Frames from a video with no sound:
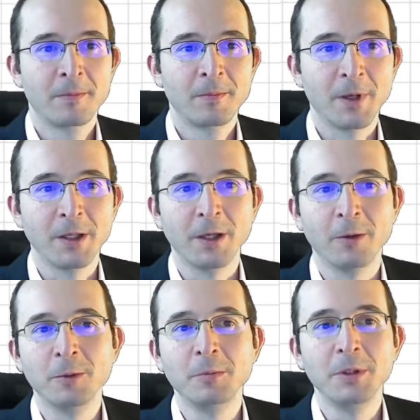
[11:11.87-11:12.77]
and that
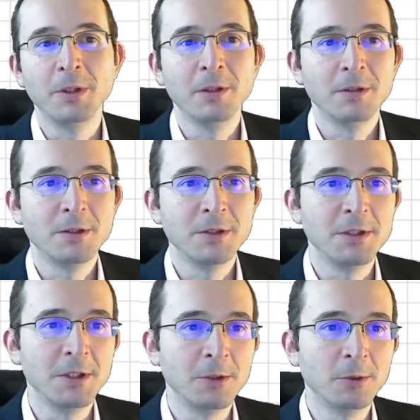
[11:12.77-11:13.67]
would be
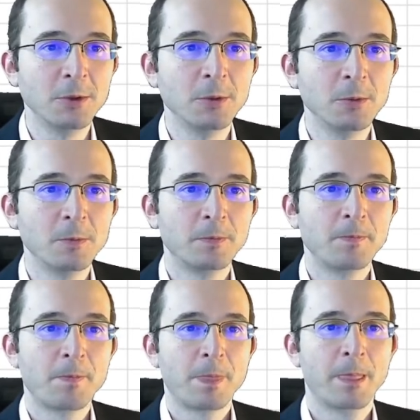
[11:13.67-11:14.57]
DUU.
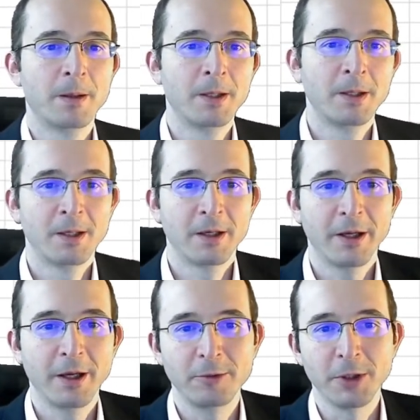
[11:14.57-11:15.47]

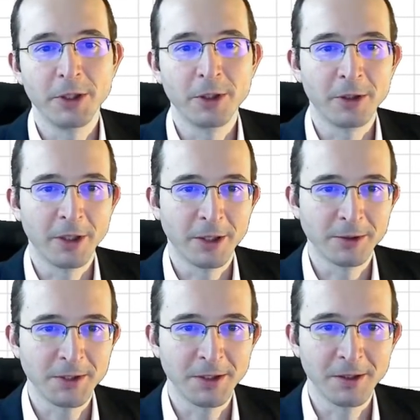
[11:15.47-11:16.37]
And really you can now
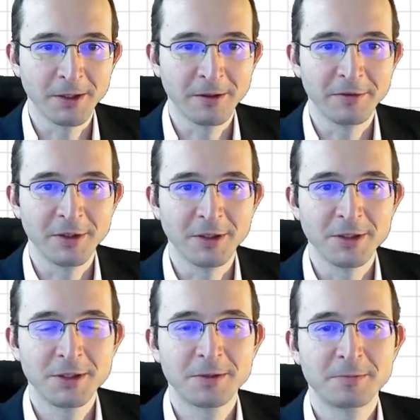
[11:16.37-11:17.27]
see that if
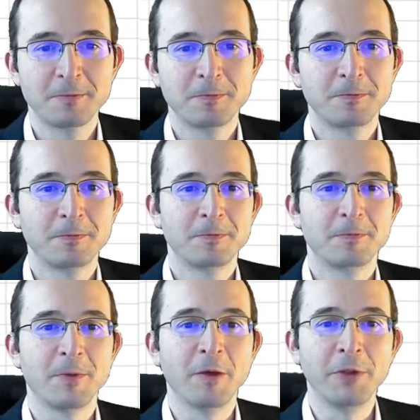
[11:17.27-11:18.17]

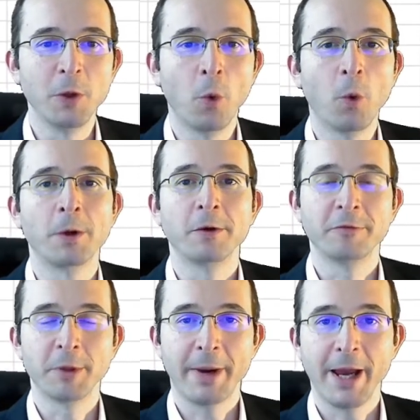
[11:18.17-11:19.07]
the order of
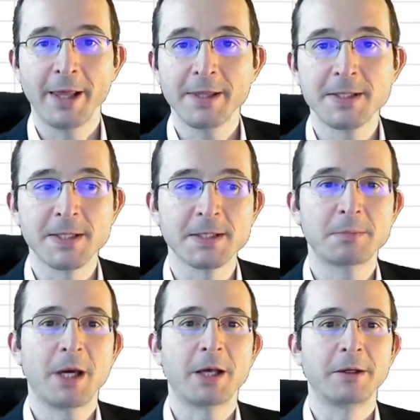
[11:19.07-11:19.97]
the paths doesn't
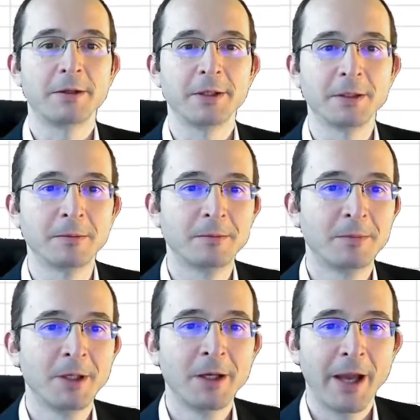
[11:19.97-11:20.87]
matter, then
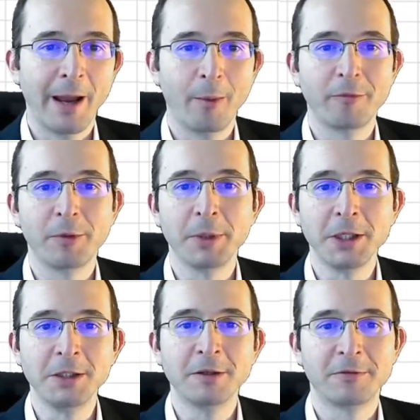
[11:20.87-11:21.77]
however
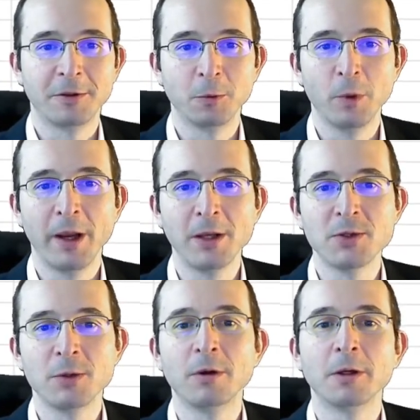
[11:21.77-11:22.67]
many different
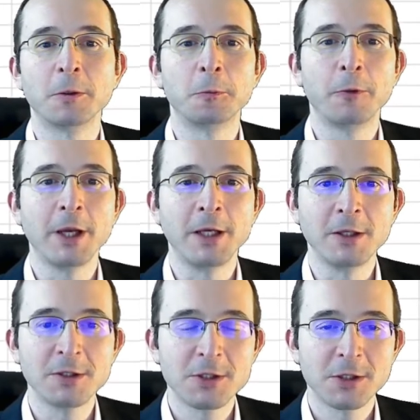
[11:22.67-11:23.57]
ways you can
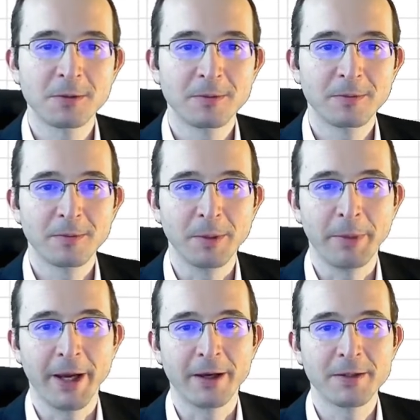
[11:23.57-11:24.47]
arrange the
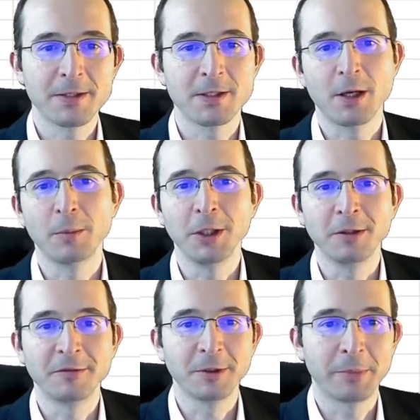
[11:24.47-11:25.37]
paths is how many
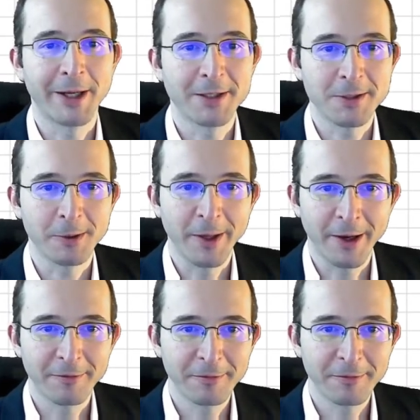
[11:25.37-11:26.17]
different paths you have.